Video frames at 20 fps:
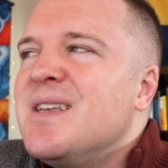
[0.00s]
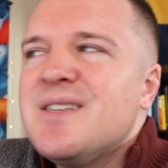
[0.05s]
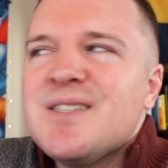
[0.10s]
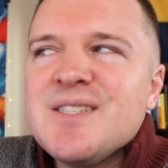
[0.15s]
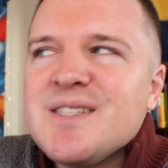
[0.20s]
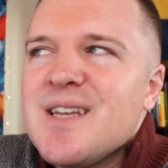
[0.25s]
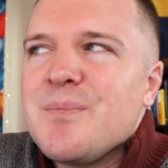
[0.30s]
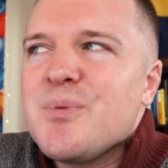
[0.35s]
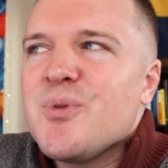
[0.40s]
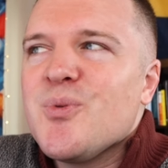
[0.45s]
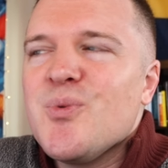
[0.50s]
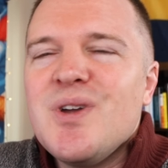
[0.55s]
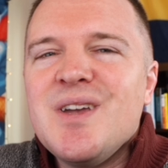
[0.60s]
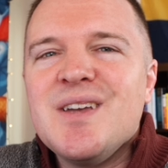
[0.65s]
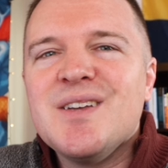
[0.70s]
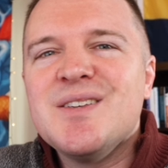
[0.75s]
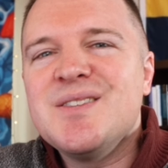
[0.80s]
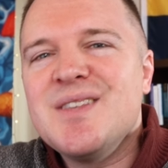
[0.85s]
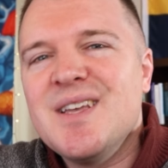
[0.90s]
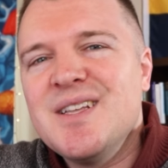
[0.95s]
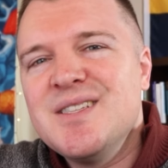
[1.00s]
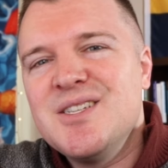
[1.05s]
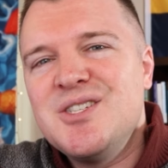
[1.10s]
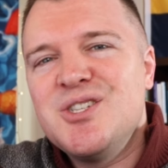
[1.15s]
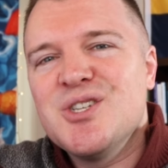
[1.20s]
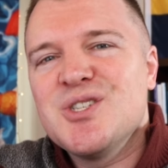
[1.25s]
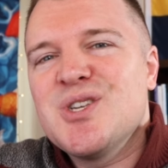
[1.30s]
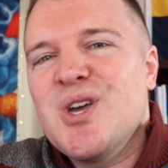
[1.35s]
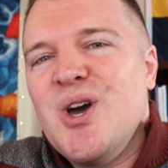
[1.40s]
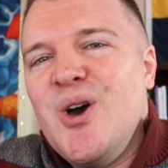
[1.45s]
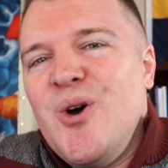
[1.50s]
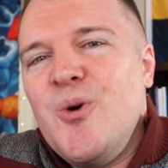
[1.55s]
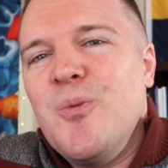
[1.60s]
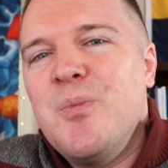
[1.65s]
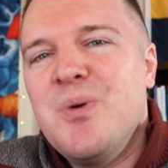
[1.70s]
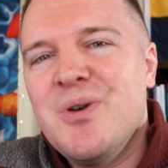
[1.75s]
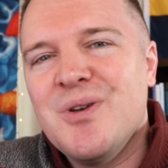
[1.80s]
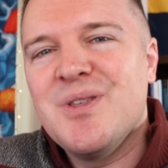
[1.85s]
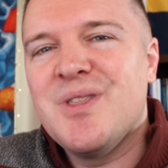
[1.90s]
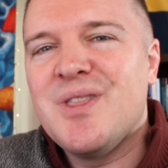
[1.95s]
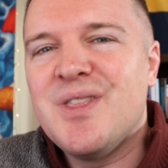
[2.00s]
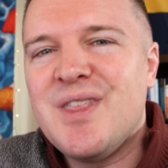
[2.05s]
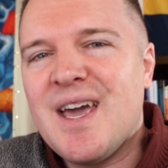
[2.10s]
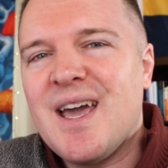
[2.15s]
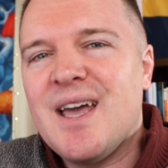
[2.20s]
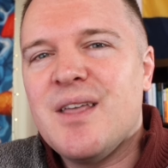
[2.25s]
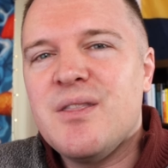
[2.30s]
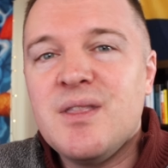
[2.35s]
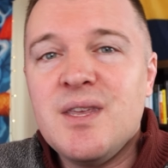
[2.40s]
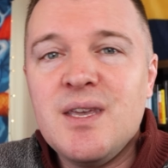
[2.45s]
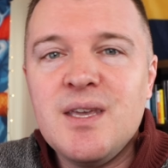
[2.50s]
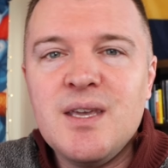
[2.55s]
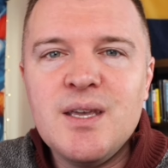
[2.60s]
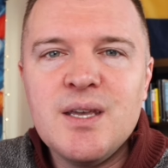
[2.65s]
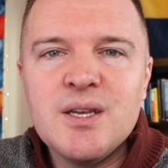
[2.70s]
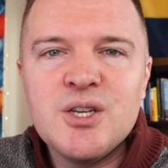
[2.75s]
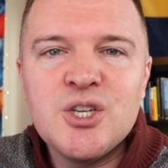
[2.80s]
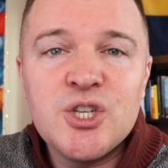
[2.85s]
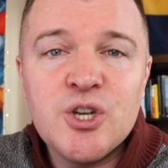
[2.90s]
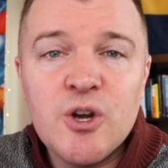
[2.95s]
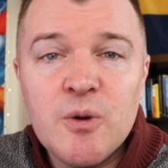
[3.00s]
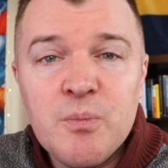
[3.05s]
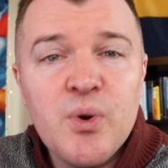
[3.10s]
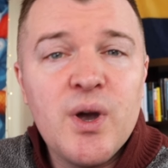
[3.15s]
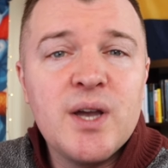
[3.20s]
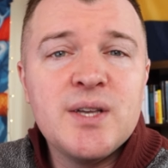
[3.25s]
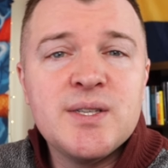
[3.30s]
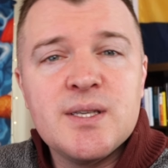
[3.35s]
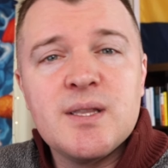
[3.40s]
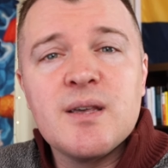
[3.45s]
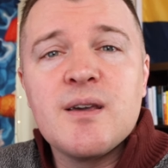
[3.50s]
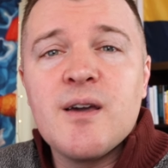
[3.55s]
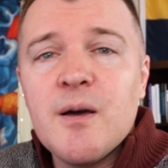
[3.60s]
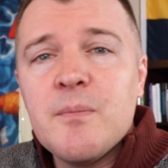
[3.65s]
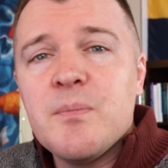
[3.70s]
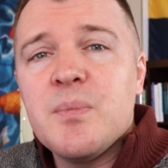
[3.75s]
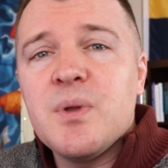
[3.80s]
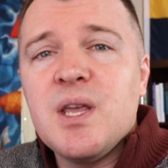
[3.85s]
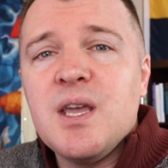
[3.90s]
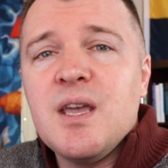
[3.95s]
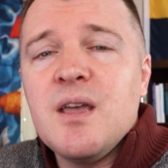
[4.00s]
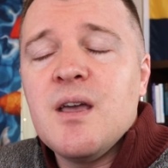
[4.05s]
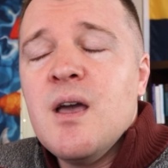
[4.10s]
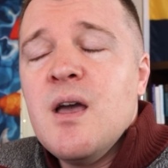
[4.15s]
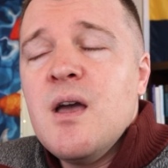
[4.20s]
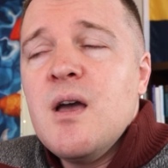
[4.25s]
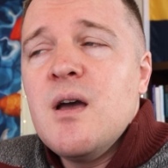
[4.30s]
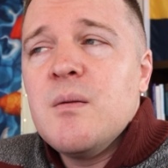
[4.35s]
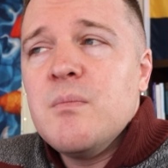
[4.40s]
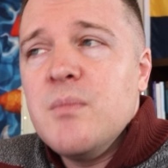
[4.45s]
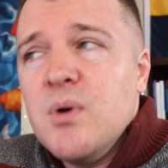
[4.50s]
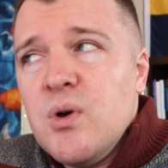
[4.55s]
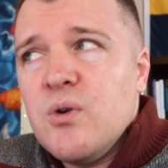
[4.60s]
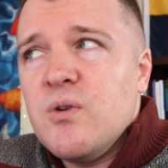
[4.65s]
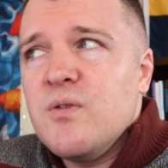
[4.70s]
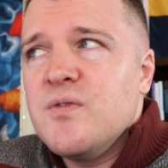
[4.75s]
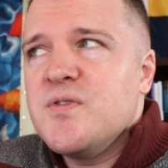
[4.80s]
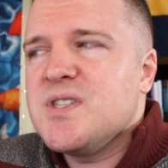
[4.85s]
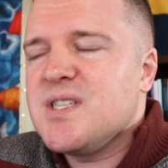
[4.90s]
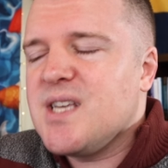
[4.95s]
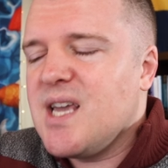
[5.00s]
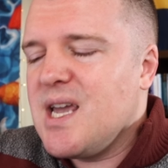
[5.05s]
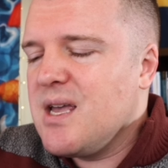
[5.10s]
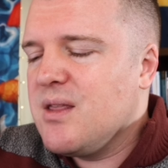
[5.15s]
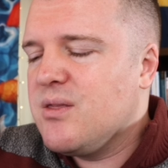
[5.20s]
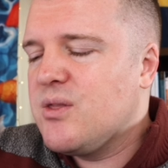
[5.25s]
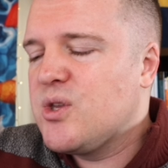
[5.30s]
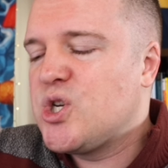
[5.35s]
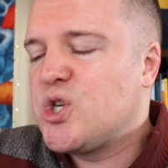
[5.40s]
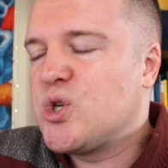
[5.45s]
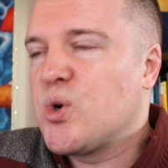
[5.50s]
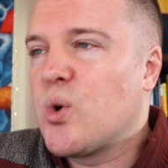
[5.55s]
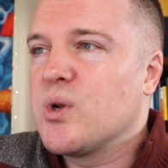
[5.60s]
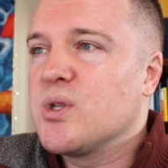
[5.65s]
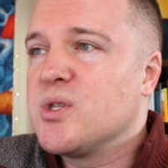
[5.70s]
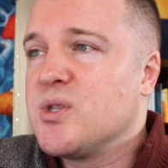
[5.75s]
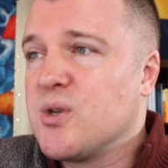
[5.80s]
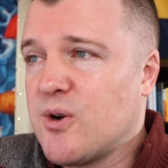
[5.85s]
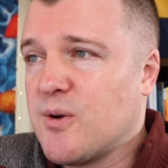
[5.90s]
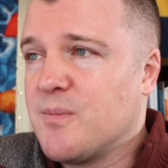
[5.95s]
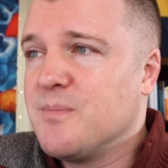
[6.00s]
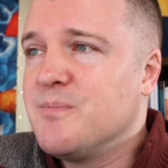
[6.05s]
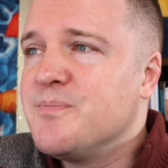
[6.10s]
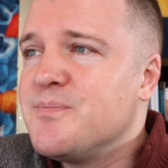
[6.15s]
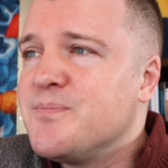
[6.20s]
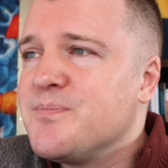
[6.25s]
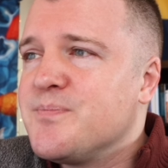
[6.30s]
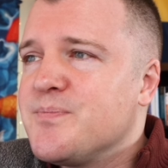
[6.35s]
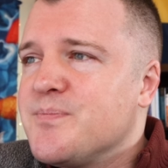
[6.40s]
Step three is then to just hope that the share price of the company moves in the short term.